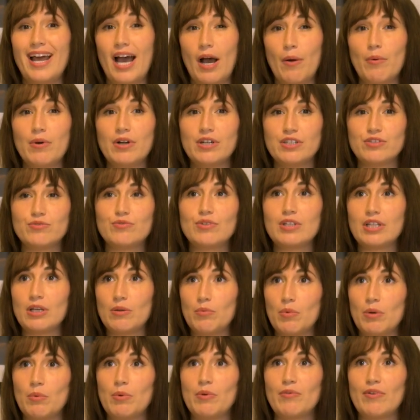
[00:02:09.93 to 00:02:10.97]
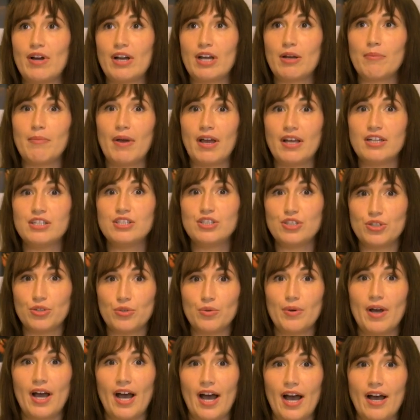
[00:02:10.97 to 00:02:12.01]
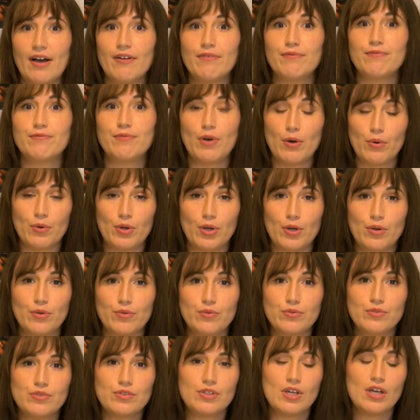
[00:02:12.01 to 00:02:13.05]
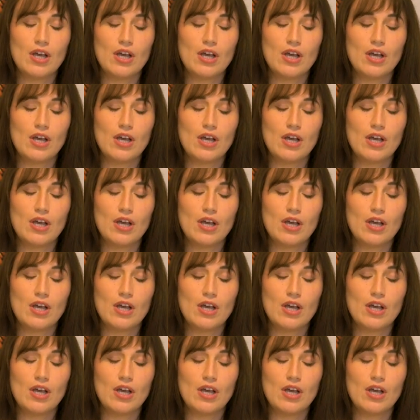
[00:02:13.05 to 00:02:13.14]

hour is really what we recommend to have photos.